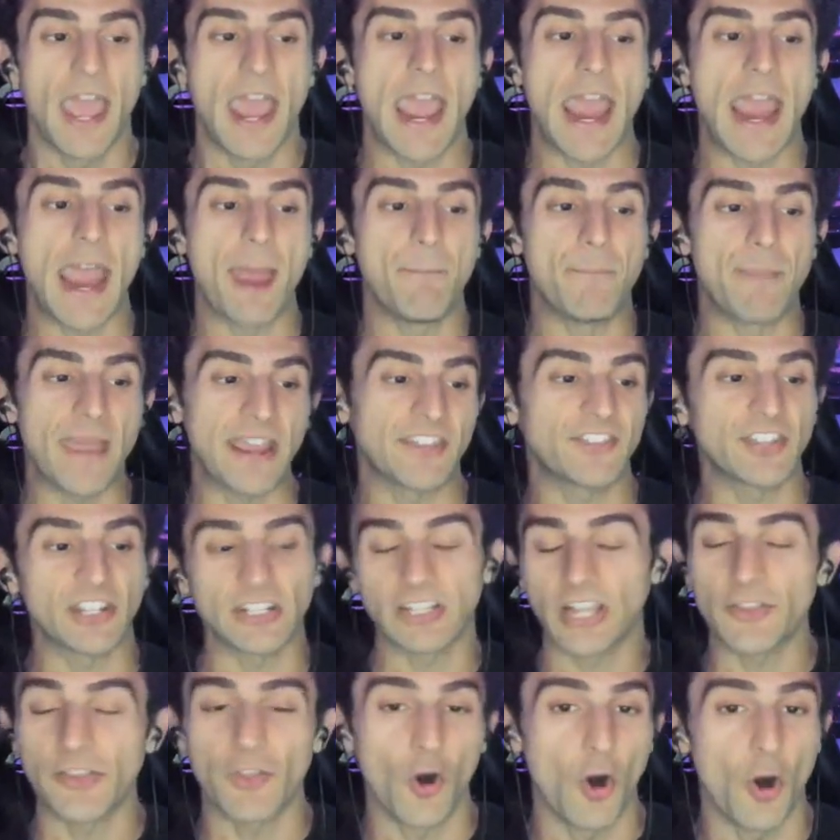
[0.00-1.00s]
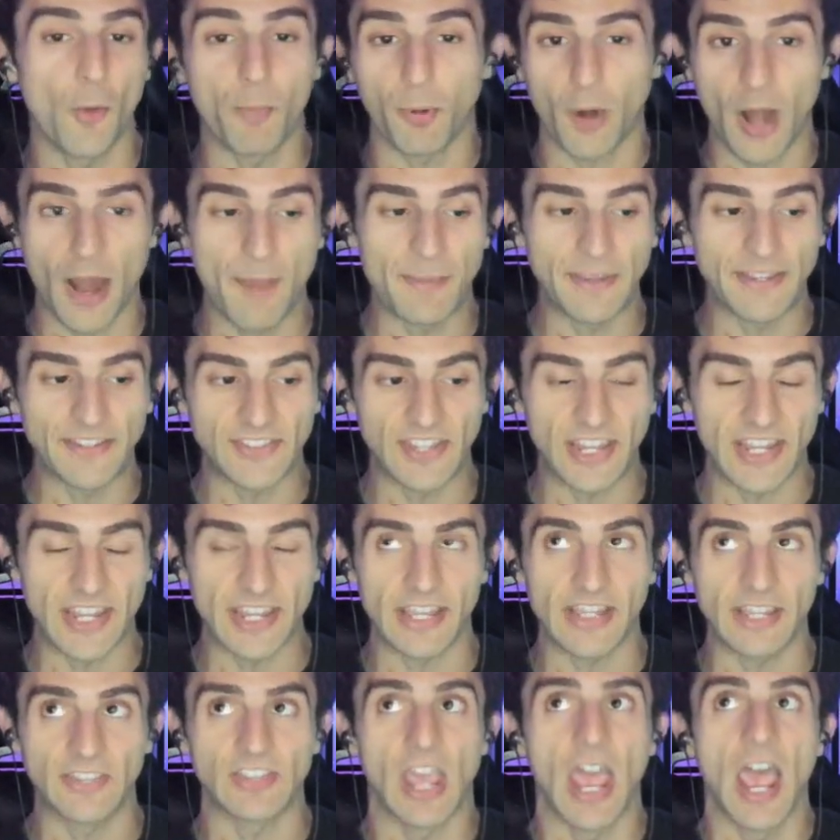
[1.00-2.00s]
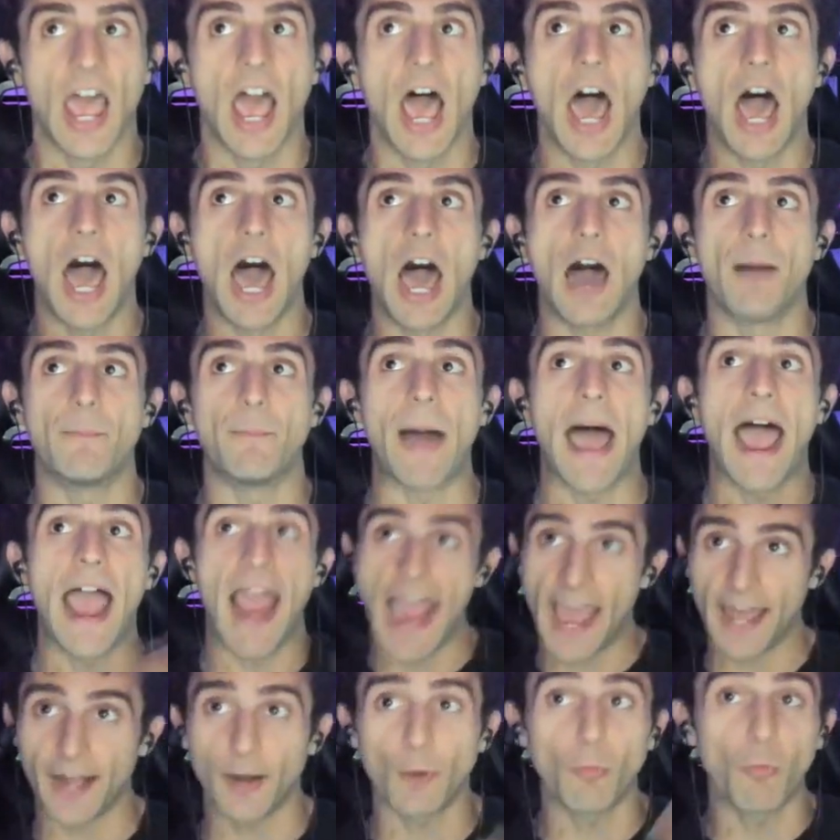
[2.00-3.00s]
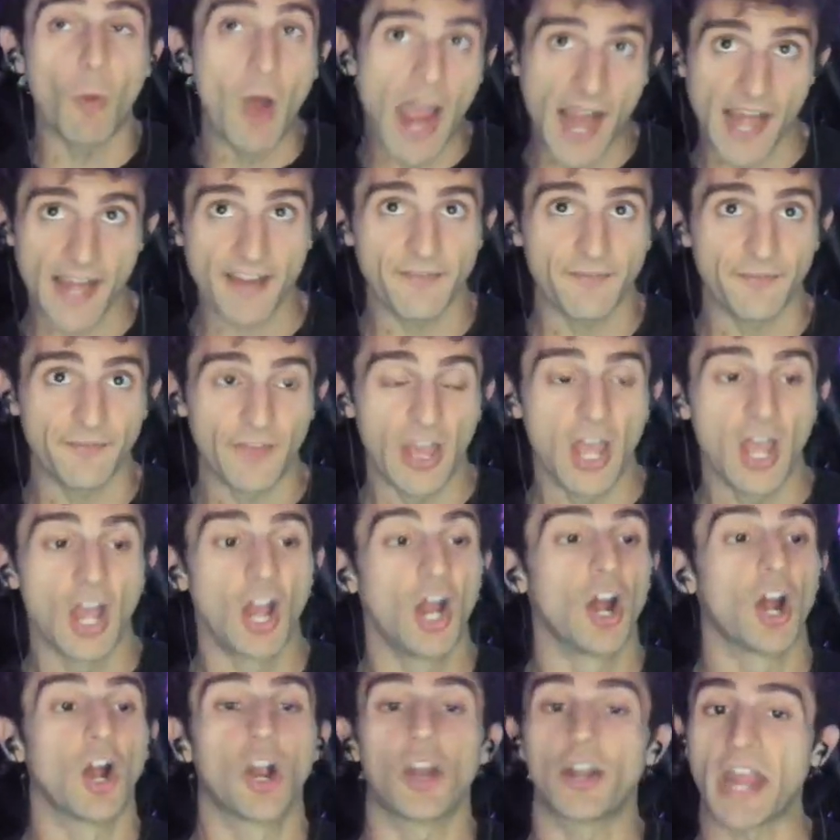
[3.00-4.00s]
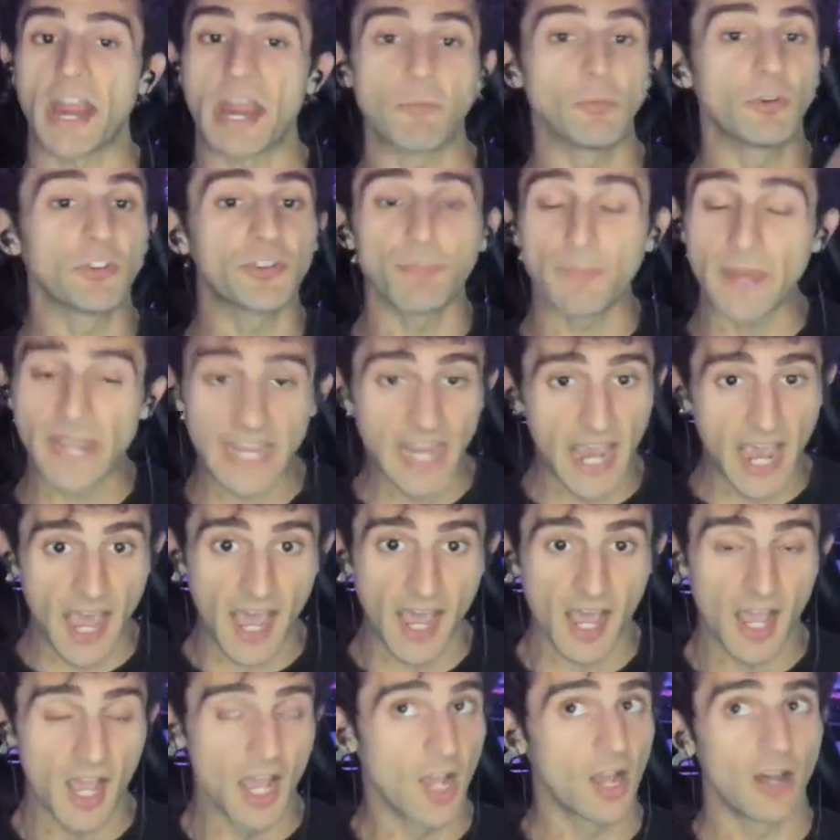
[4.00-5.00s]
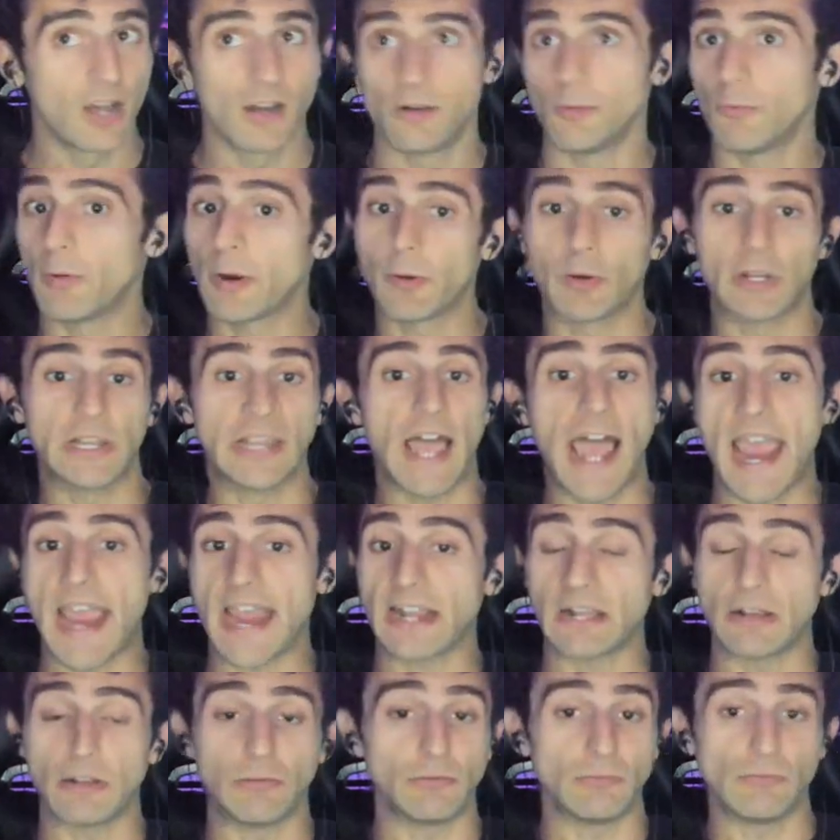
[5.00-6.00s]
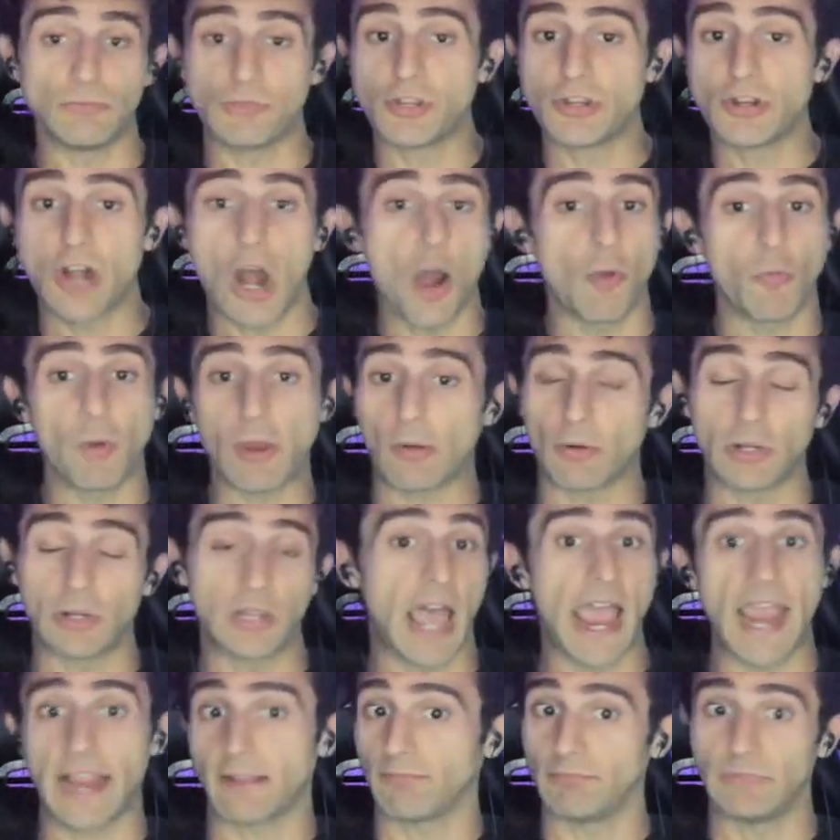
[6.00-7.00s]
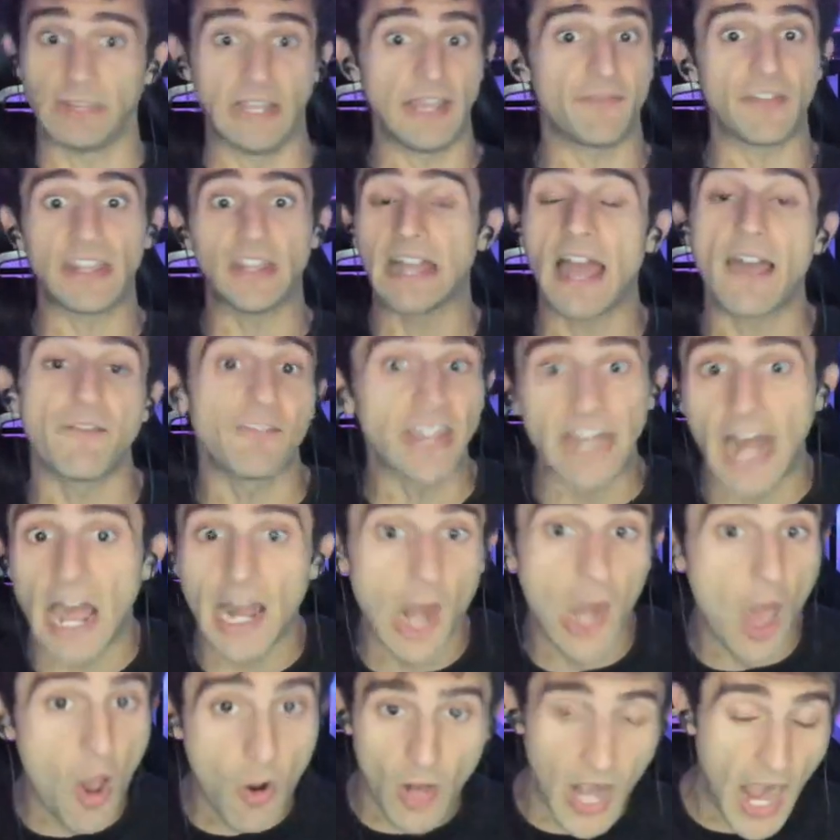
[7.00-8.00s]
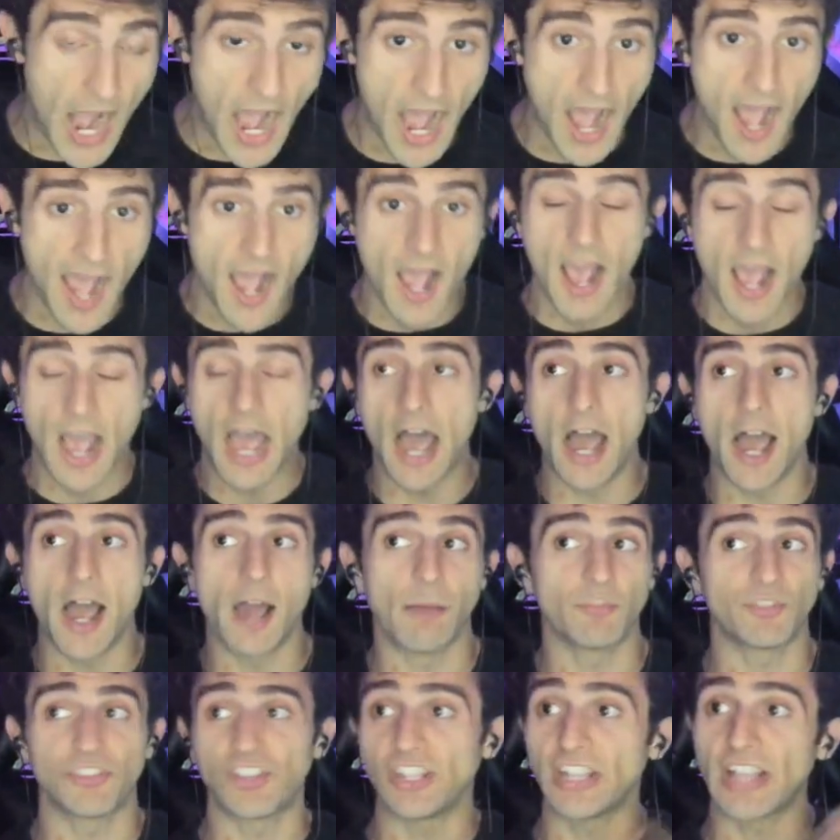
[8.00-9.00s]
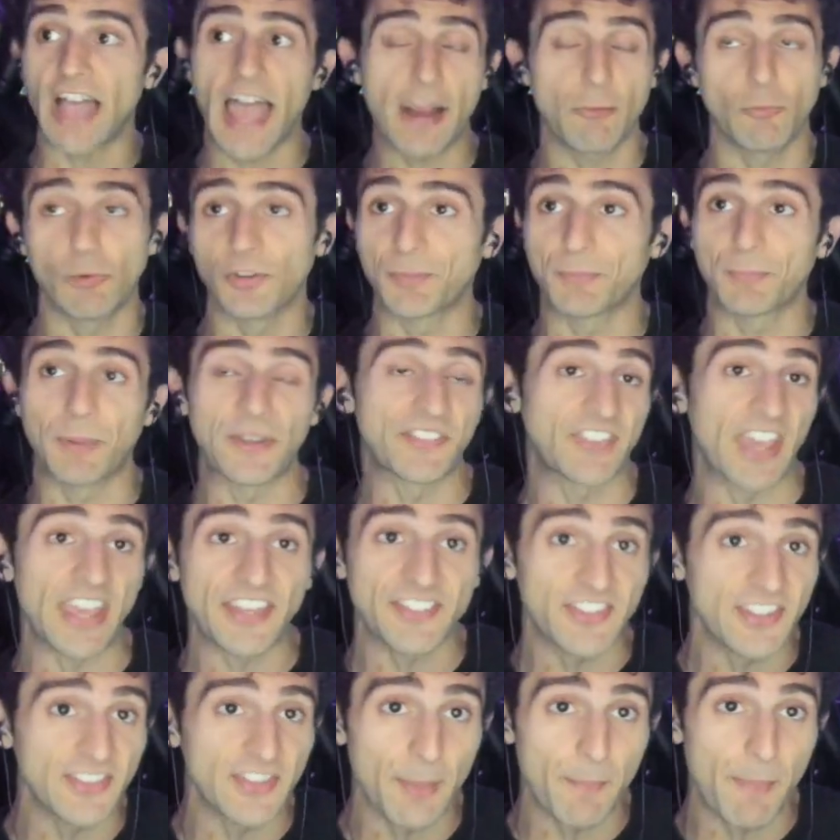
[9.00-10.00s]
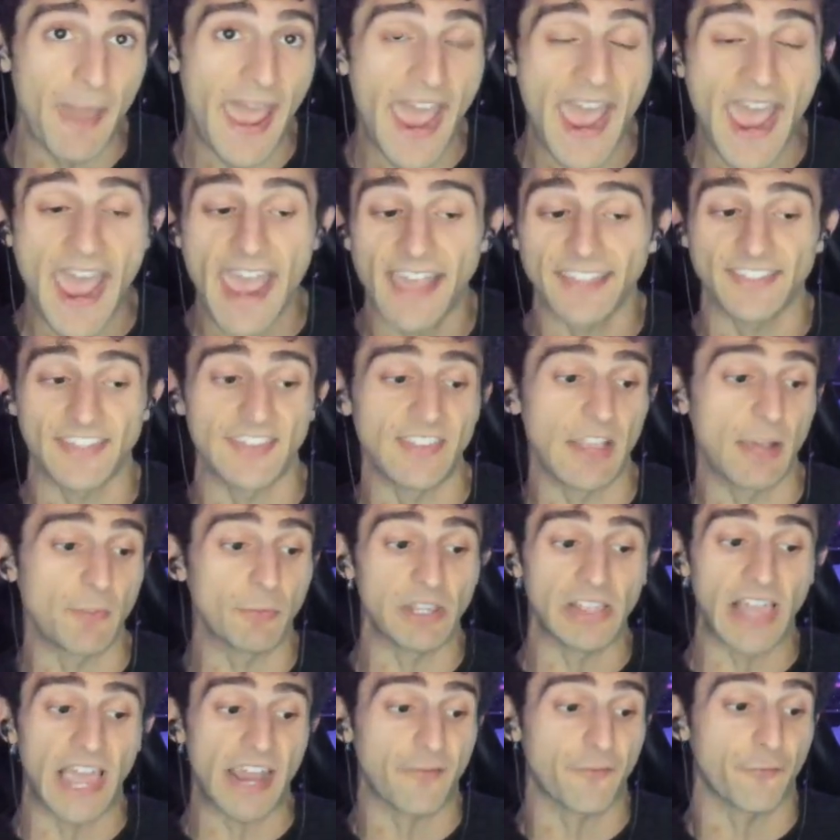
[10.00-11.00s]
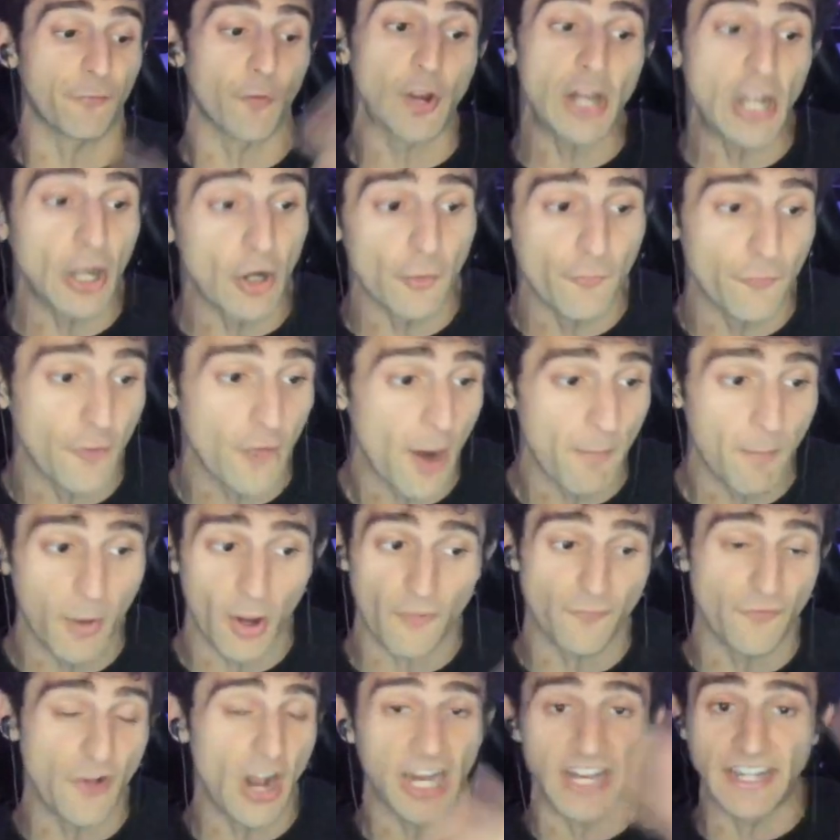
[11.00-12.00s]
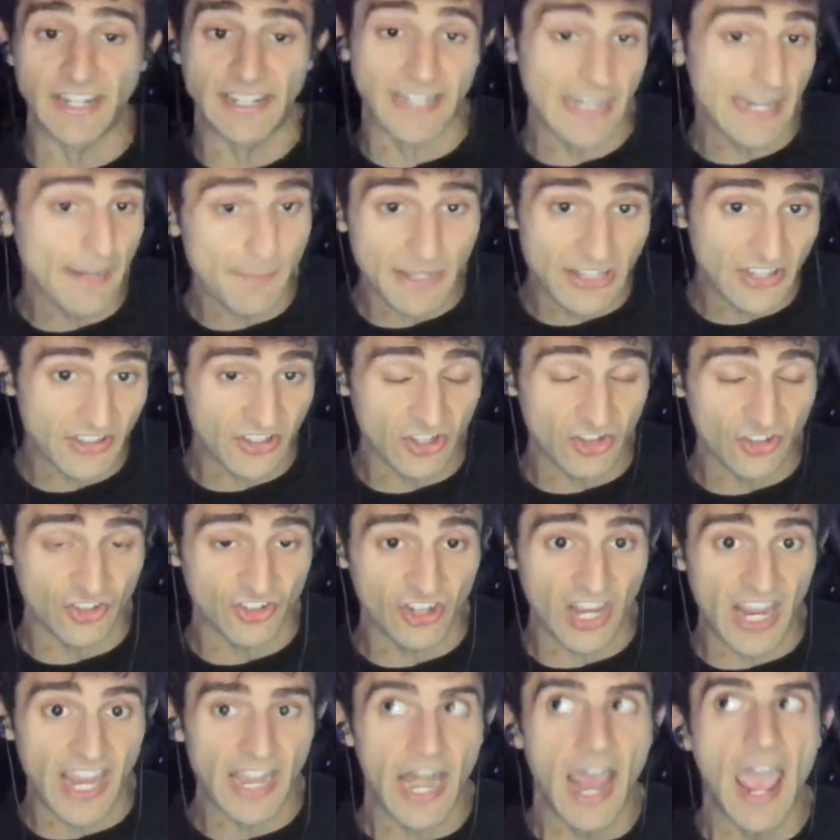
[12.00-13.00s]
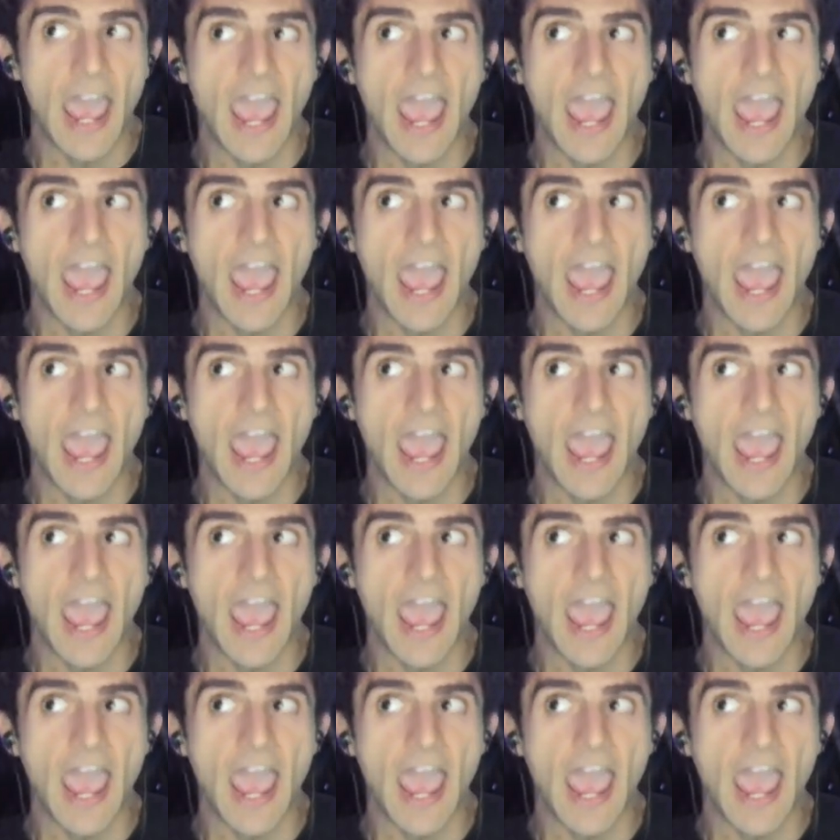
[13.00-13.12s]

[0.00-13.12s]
And basically, the whole premise is um, I had a wife. Her name was Mia. We were like, you know, we were like living la vida loca. Um, she like was possessed in the past, and then we like freed her from her fucking demons and shit.